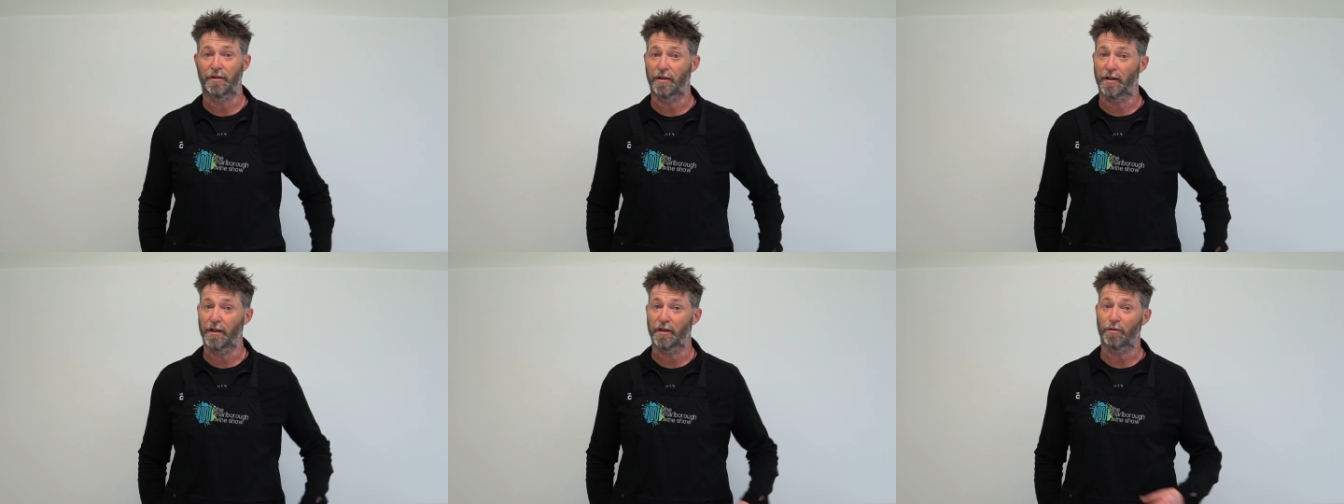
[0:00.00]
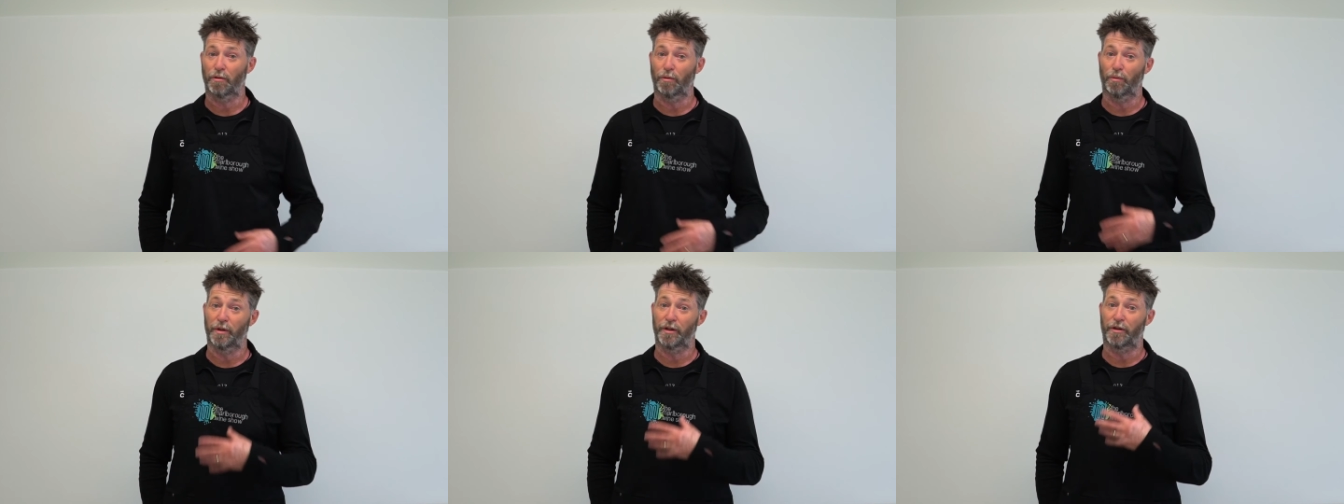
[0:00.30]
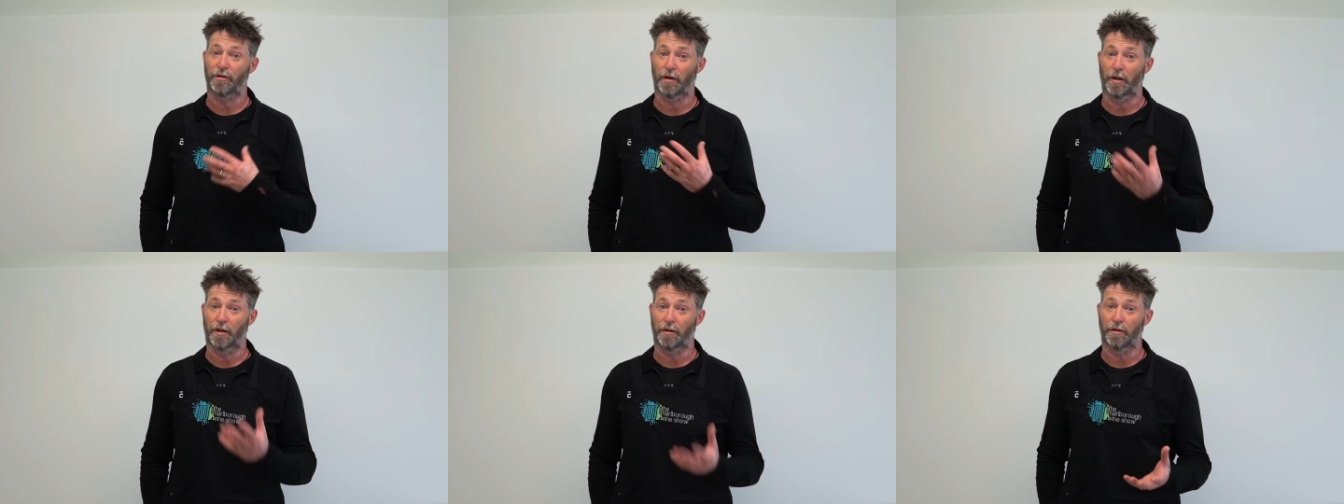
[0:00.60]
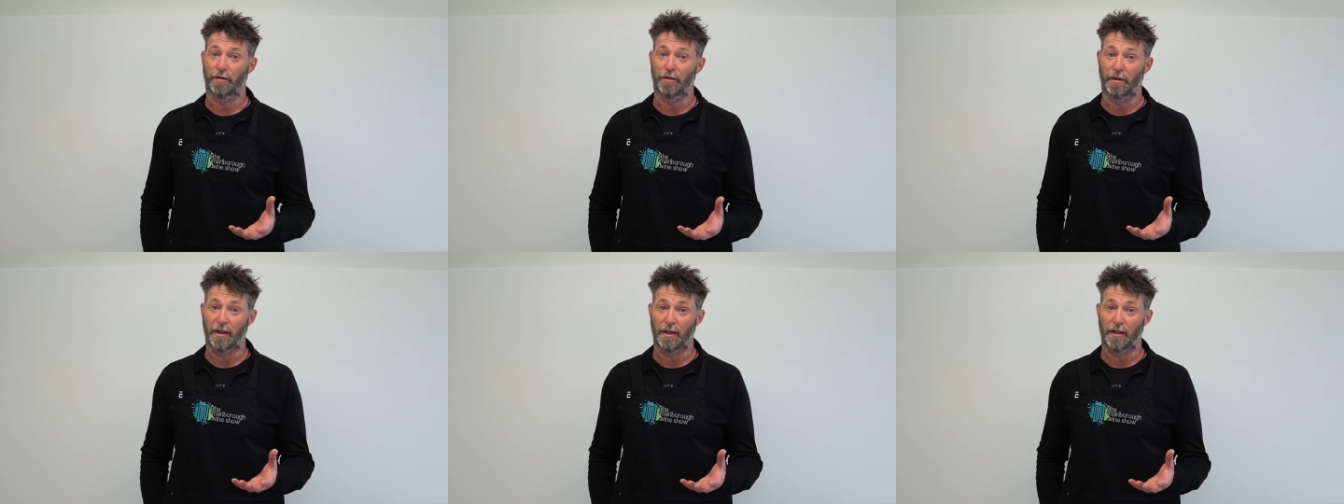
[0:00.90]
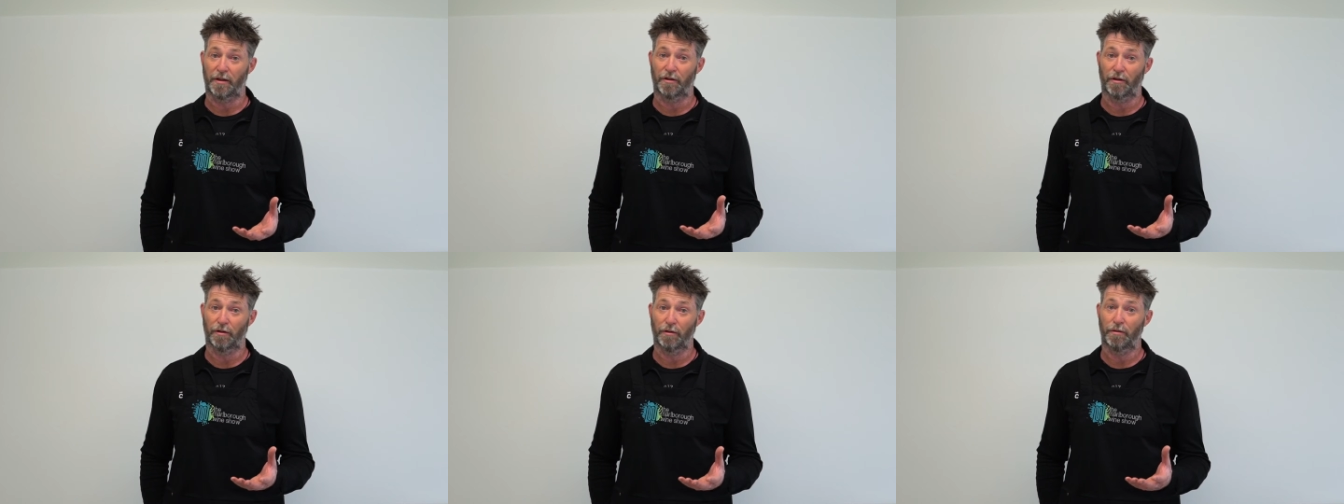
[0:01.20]
so that's what we're trying to do
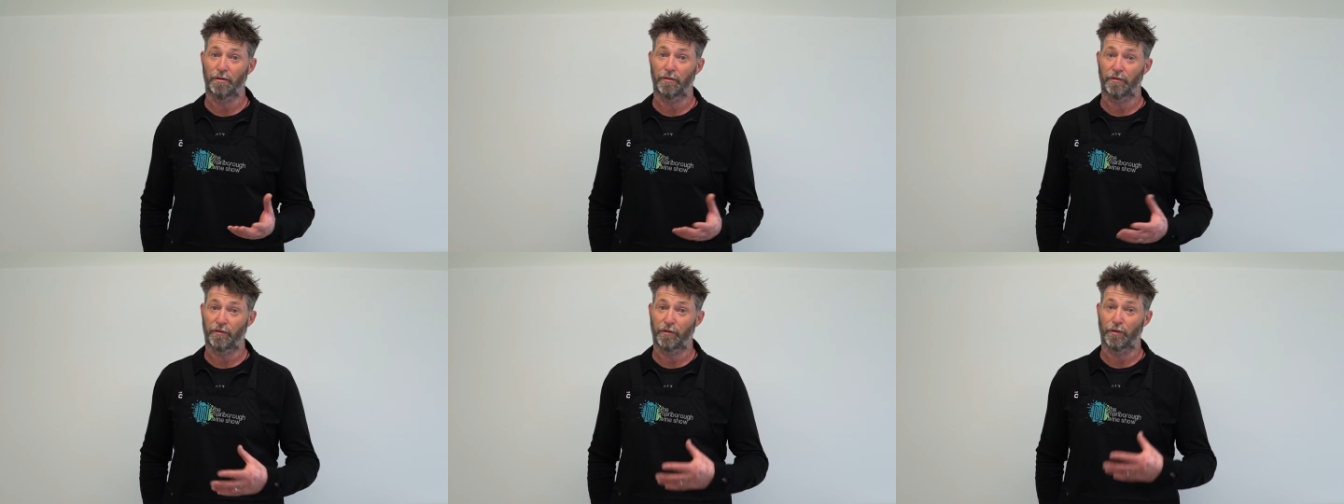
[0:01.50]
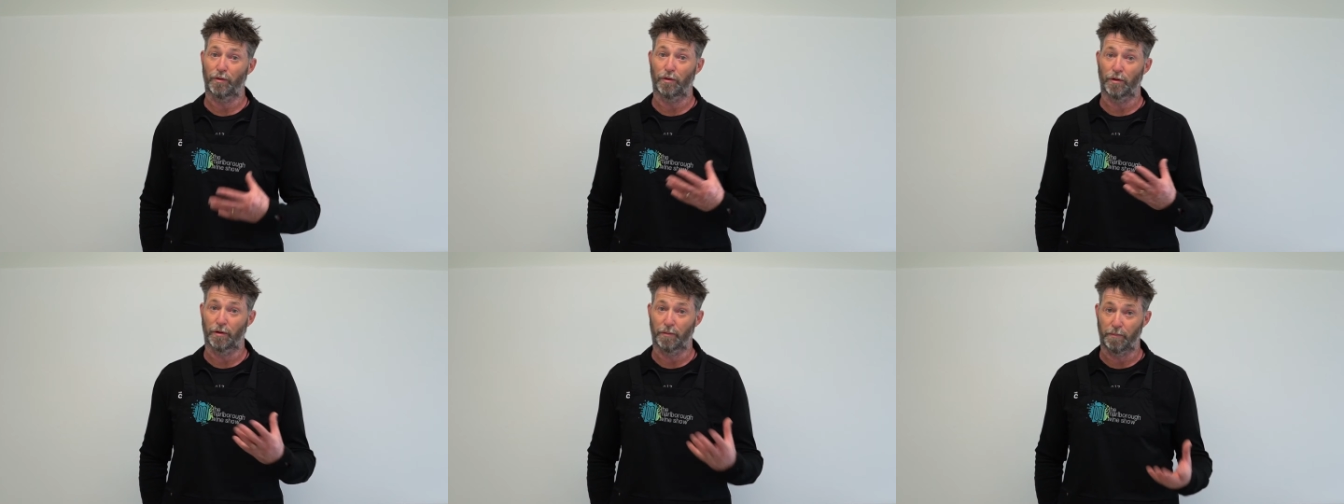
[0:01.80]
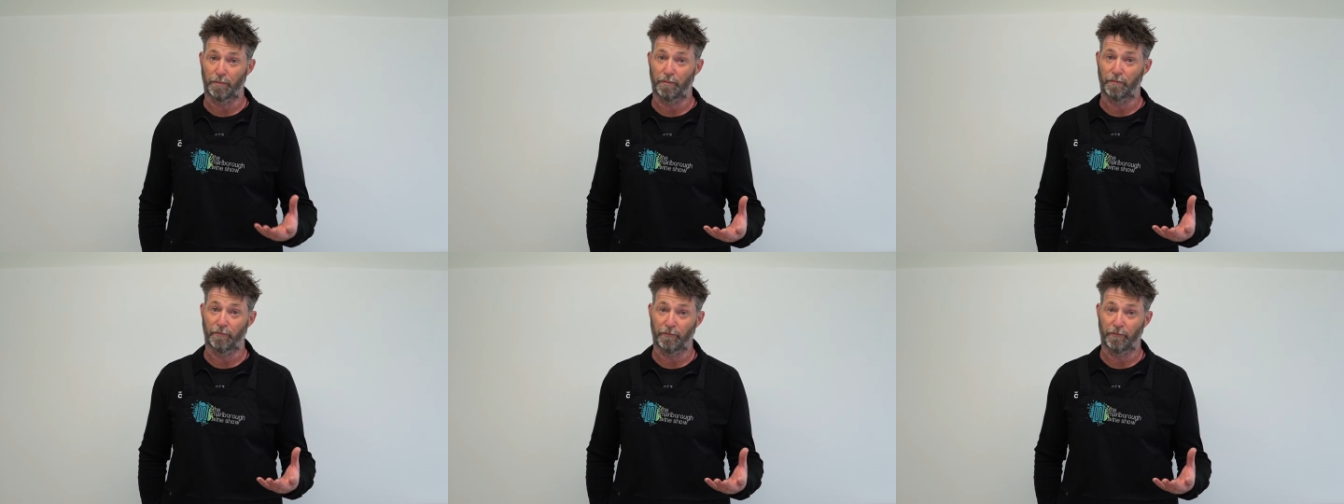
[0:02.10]
here too for